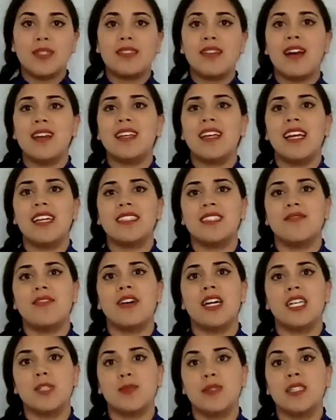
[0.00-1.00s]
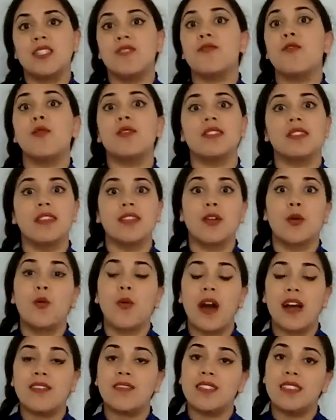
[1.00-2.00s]
It was not a case of husbands forcing their
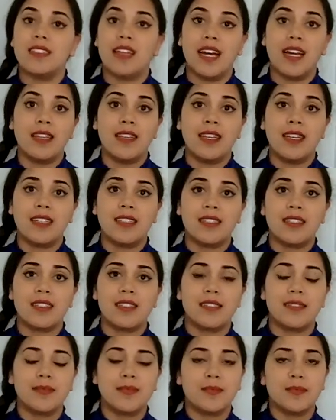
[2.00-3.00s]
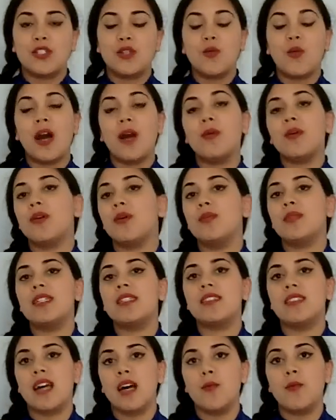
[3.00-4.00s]
wives to tight lace. So why were
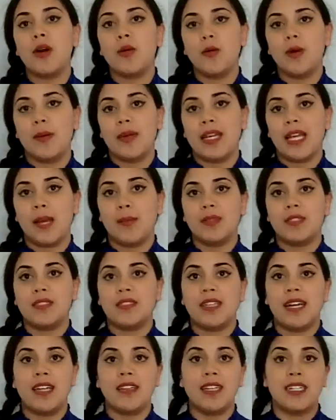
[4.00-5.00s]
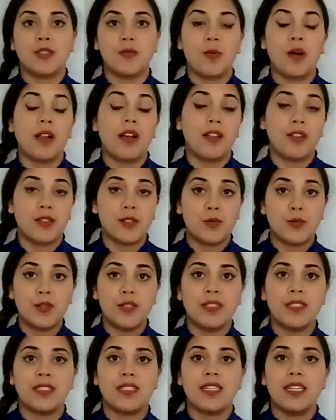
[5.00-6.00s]
only some women able to tight lace while others
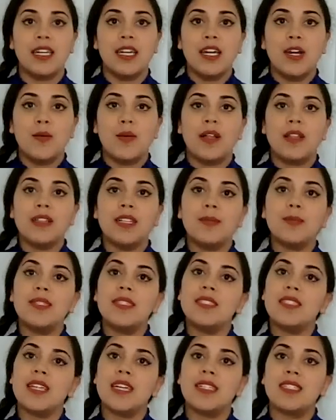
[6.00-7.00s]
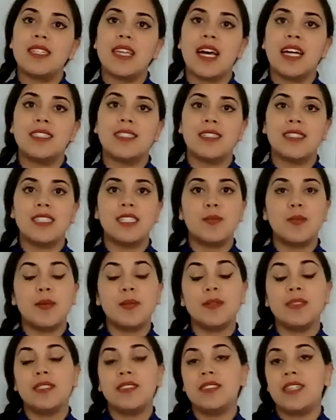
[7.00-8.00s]
wouldn't? Well, Gibson says that just as
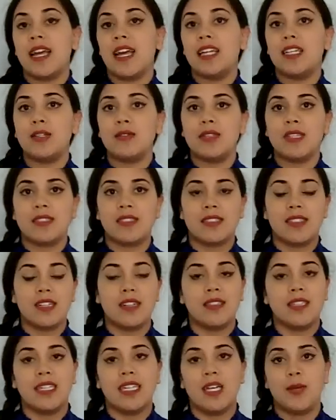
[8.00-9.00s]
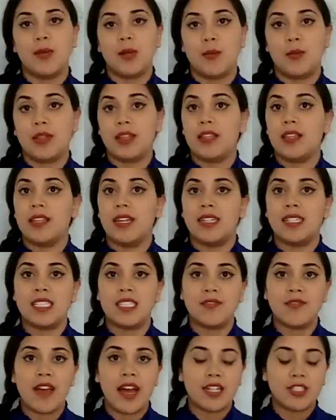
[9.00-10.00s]
people today don't necessarily keep up with the
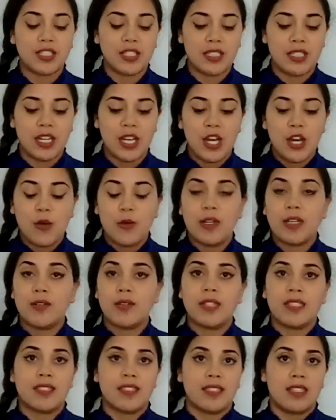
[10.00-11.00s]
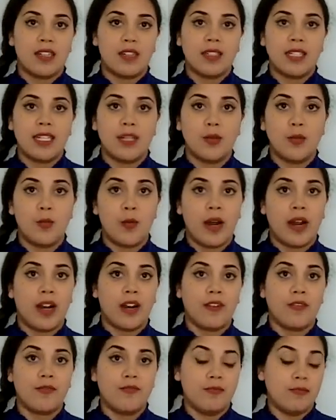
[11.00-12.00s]
latest fashion, we don't necessarily
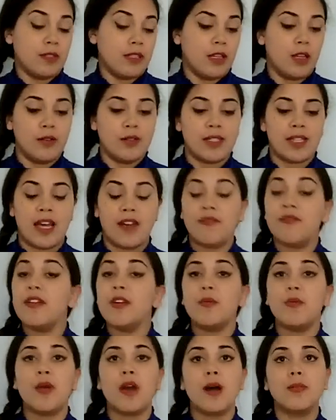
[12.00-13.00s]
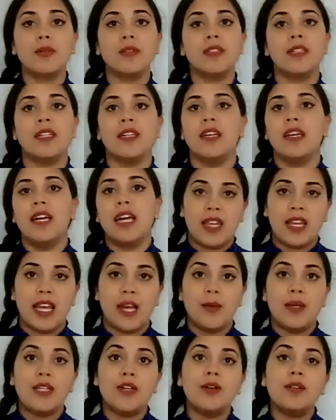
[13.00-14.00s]
wear clothes that fit properly,
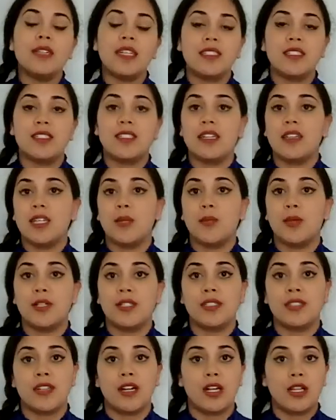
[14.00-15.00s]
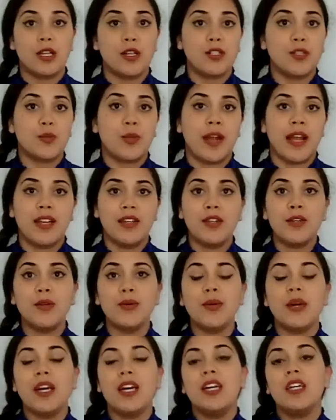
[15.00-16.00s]
and we don't necessarily purchase our clothes brand
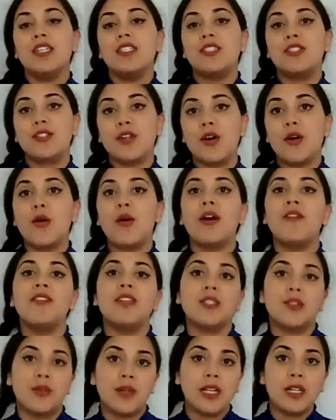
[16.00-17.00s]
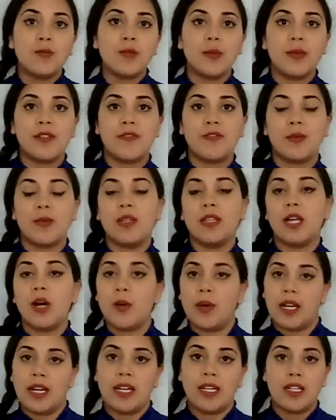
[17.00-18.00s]
new, so a Victorian woman from a
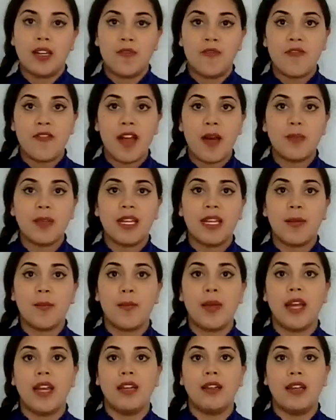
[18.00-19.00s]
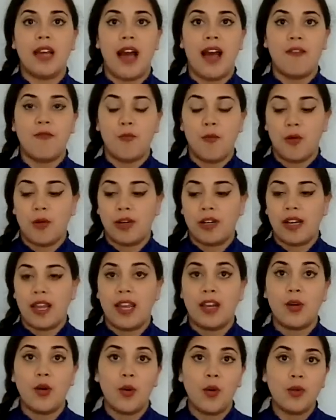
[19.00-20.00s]
lower income family may have worn
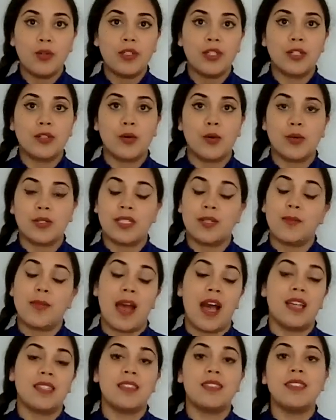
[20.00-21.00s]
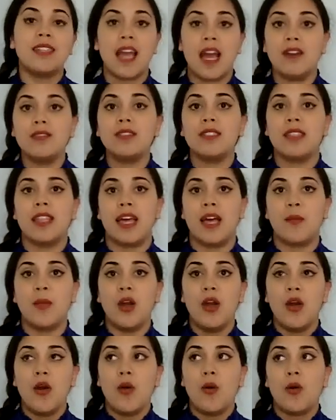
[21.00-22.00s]
an older corset passed down to
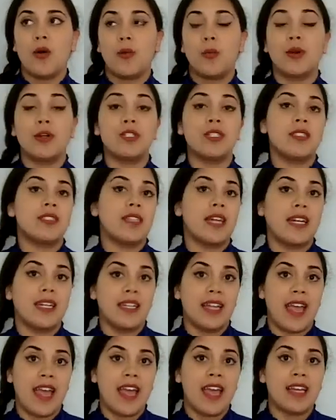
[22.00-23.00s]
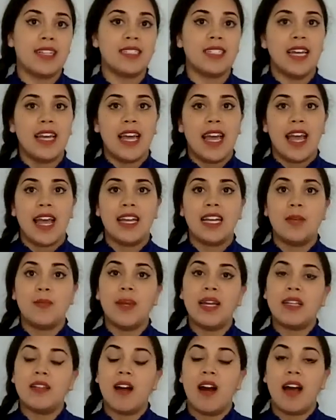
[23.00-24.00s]
them or purchased secondhand, and
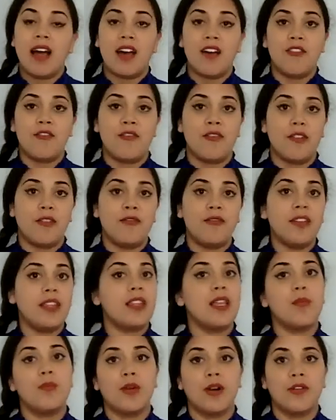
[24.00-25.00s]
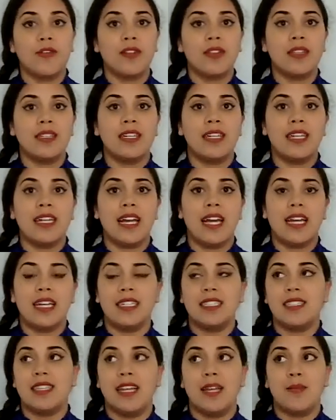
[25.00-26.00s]
it may not have fit them perfectly,
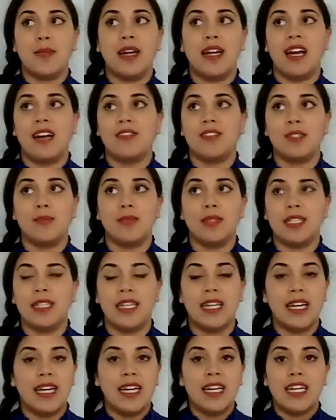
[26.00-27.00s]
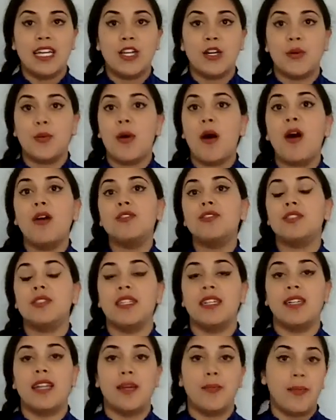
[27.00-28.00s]
and they might have simply, you know,
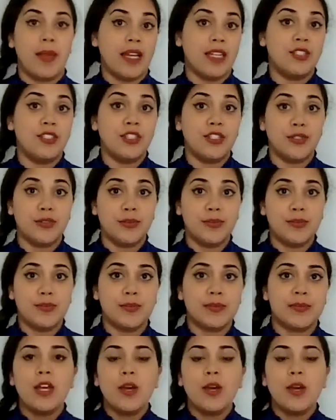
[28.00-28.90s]
altered it and made do.